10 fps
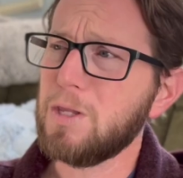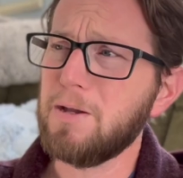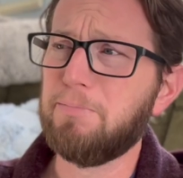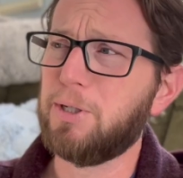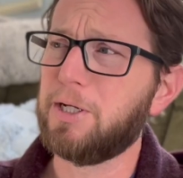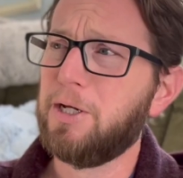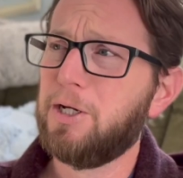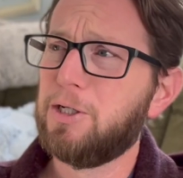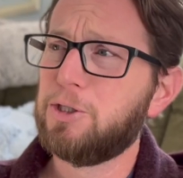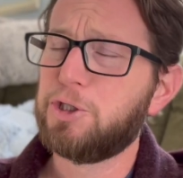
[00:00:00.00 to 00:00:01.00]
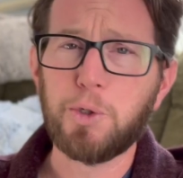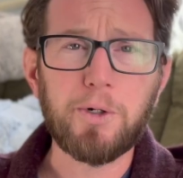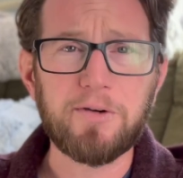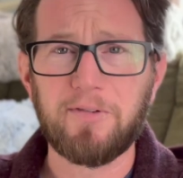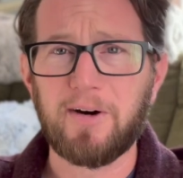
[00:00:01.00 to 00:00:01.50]
But
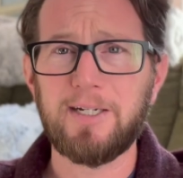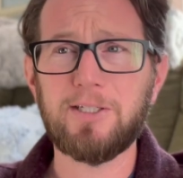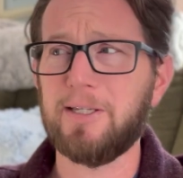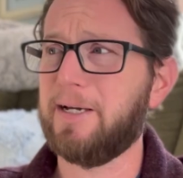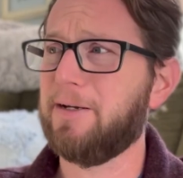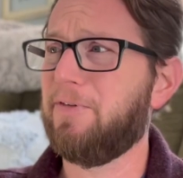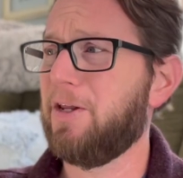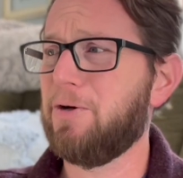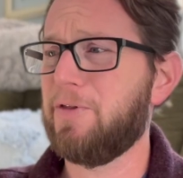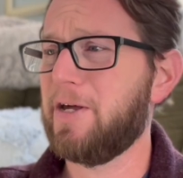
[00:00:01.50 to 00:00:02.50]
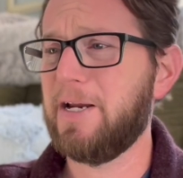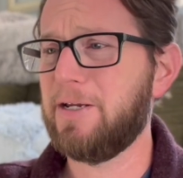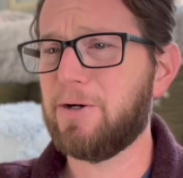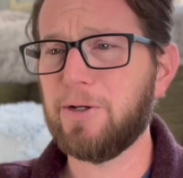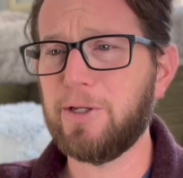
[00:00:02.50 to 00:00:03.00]
short advice, like a video that I
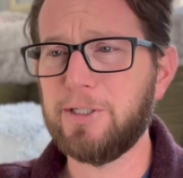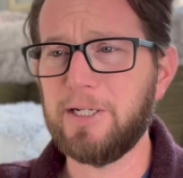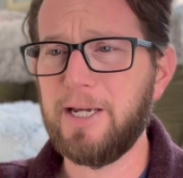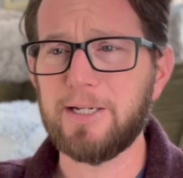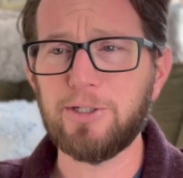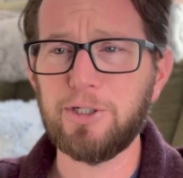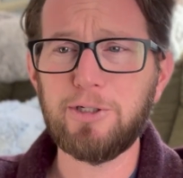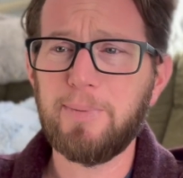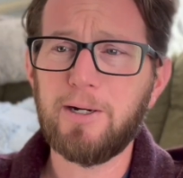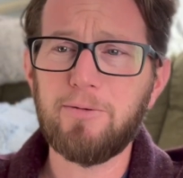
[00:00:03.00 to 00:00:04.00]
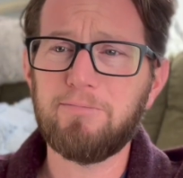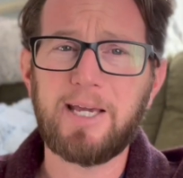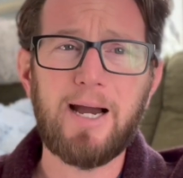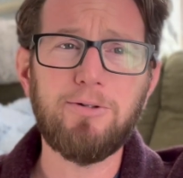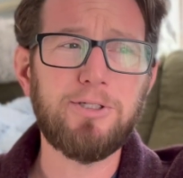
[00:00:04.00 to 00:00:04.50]
did earlier today, is just about
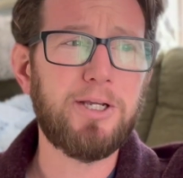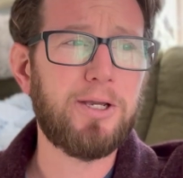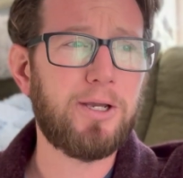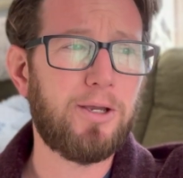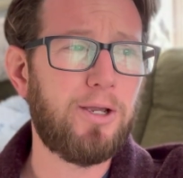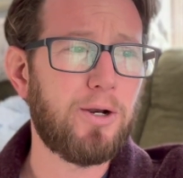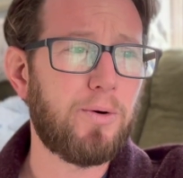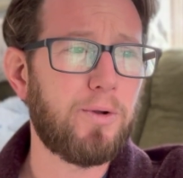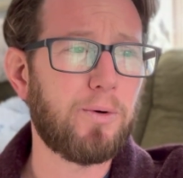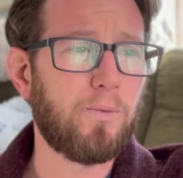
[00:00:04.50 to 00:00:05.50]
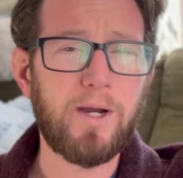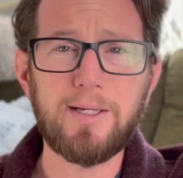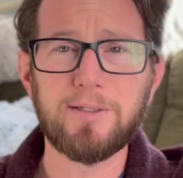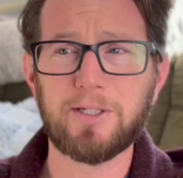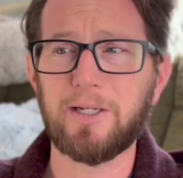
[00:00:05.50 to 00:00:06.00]
counting, your wins and